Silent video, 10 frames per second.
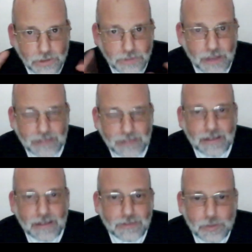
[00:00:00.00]
Right?
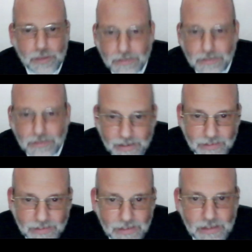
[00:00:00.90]
Sounds a little
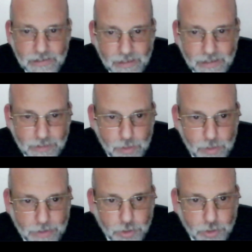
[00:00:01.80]

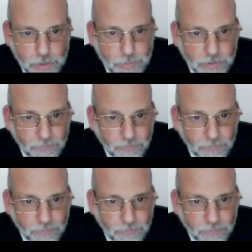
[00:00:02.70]
bit creepy.